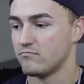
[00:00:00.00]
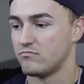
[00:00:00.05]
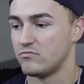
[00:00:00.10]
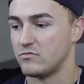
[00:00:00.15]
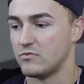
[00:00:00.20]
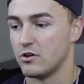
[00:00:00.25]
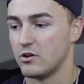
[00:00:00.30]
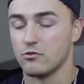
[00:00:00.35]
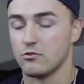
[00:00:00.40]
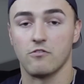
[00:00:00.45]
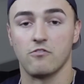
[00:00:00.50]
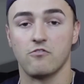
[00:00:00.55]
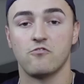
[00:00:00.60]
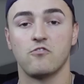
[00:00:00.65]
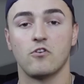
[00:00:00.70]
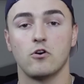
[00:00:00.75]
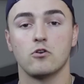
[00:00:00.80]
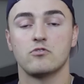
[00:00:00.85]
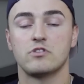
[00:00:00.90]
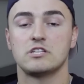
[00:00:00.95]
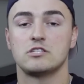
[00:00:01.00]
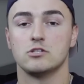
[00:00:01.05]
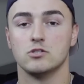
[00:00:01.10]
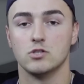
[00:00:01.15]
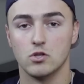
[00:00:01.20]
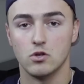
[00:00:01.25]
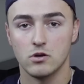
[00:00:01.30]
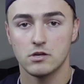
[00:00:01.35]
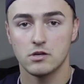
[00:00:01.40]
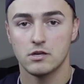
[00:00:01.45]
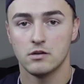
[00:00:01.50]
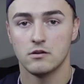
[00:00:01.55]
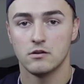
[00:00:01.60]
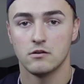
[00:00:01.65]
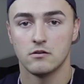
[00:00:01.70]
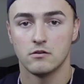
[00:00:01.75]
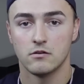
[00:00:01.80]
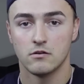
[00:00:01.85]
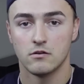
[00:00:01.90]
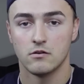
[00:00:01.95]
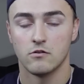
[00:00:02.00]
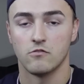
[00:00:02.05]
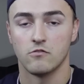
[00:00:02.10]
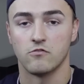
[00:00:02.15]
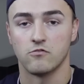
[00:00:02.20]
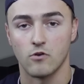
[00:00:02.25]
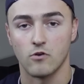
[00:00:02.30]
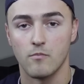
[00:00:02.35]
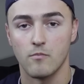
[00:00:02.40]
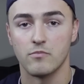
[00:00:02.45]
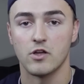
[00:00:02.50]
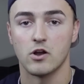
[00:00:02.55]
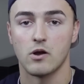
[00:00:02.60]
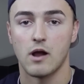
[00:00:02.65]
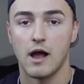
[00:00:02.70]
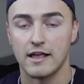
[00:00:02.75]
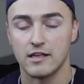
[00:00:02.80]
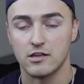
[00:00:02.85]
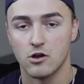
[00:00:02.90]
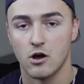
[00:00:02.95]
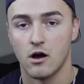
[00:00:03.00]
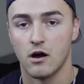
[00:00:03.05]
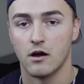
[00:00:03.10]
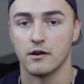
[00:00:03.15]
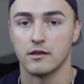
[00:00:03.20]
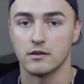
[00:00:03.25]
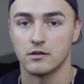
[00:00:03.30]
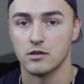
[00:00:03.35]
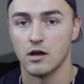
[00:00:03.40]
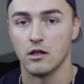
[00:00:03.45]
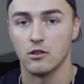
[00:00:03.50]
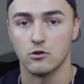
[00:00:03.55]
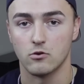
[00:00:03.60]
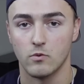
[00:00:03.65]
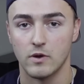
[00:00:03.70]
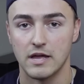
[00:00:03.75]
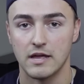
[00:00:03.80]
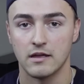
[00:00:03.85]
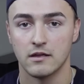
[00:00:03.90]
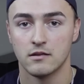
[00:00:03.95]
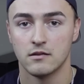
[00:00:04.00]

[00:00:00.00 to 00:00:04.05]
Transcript: they're the furthest look from their iconic colorway.